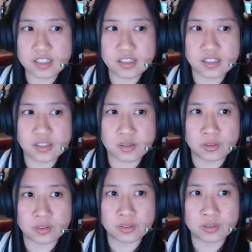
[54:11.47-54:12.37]

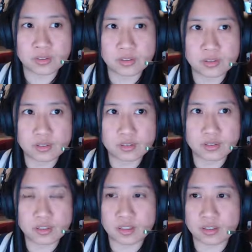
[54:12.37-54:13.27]
So
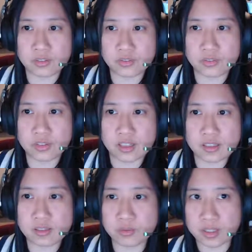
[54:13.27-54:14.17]

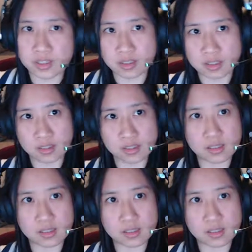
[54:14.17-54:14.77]
that's with this